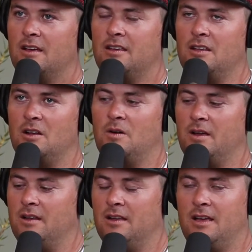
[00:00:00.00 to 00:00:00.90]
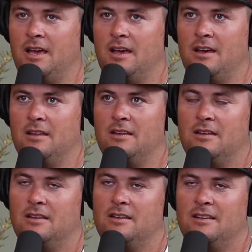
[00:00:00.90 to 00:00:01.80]
You know, and
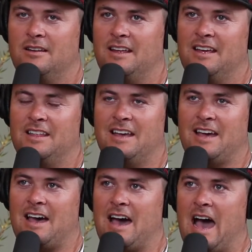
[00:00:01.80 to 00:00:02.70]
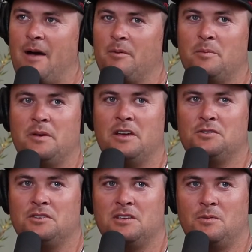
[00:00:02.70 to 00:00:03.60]
I'm going to be
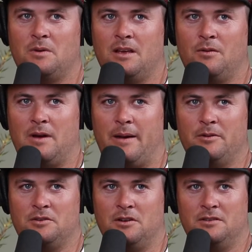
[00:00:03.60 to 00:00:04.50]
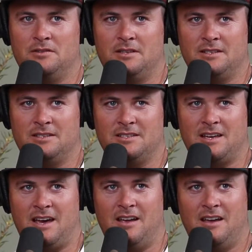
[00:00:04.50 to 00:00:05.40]
interested when I rabbit trail. Tess says
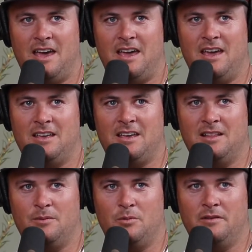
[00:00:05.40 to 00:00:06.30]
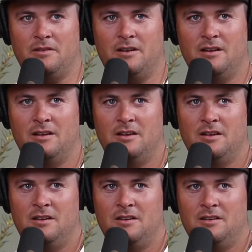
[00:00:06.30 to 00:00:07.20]
hi. Hey, Caleb Weaver.
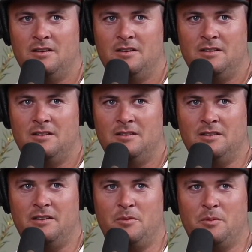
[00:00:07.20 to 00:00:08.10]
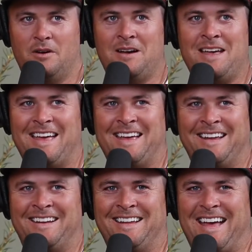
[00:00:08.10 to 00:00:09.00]
Love you, bro.
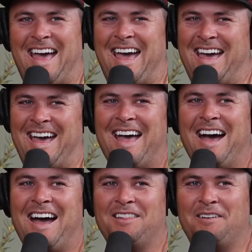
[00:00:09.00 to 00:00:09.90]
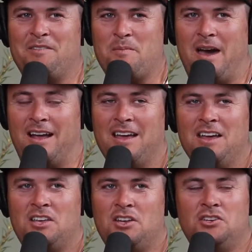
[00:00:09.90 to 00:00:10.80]
I love you back.
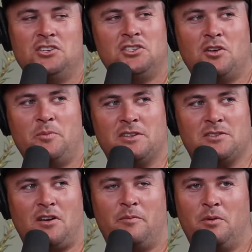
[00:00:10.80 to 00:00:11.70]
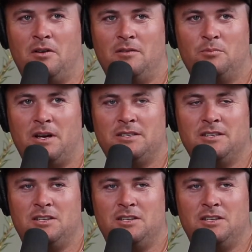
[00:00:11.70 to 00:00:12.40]
Can you just throw me a softball, Bryson?